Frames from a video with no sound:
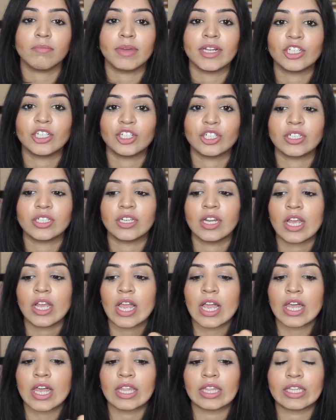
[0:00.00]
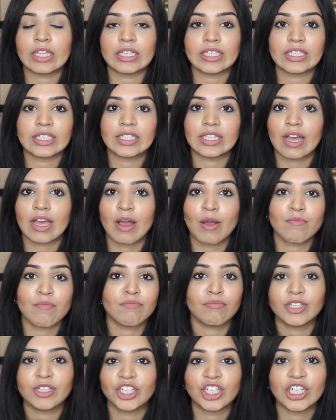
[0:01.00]
mention this
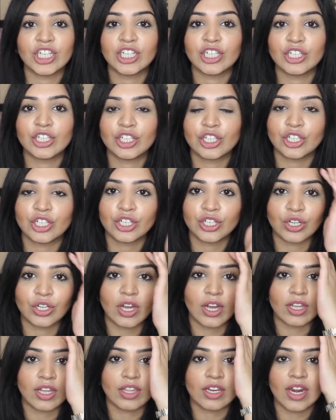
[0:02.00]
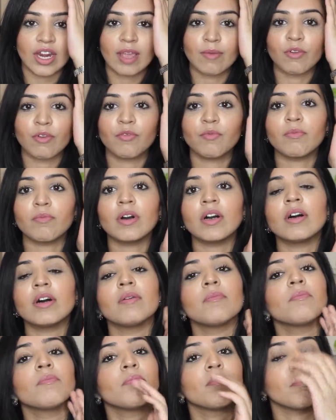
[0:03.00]
machine to the name of
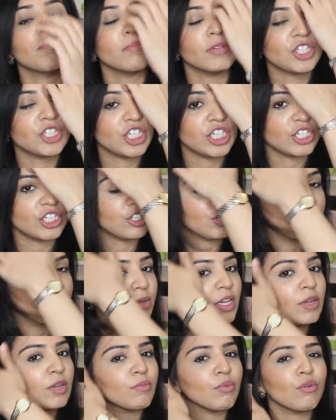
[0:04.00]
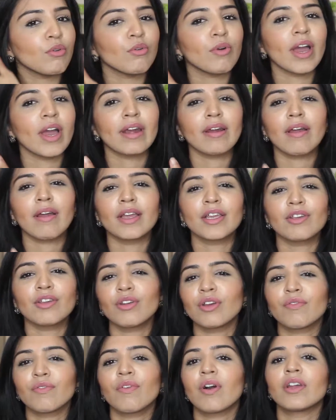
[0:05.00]
machine to people. And like, you
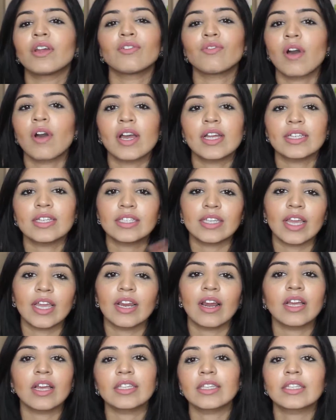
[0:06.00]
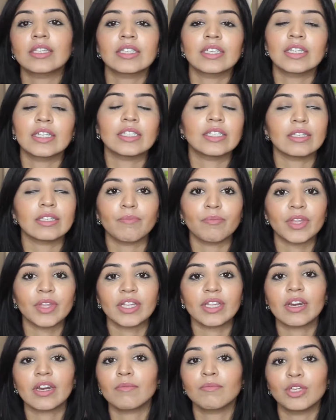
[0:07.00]
know, if I try and say like this is
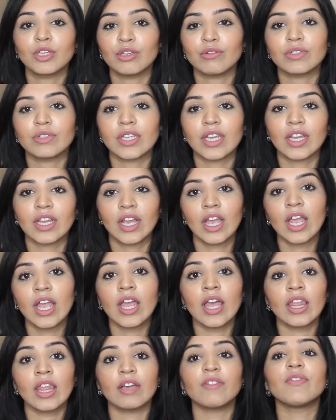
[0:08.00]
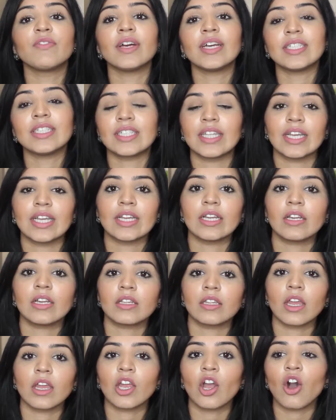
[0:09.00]
something that I'm using, the first thing
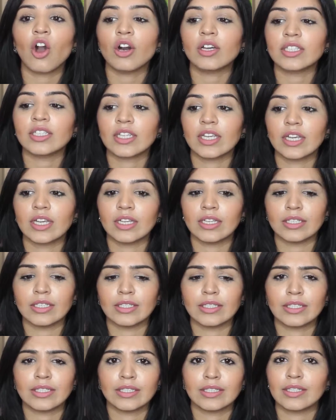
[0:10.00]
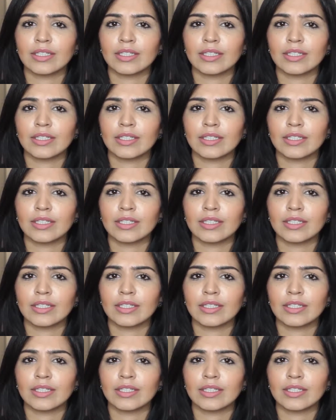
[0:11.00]
they ask is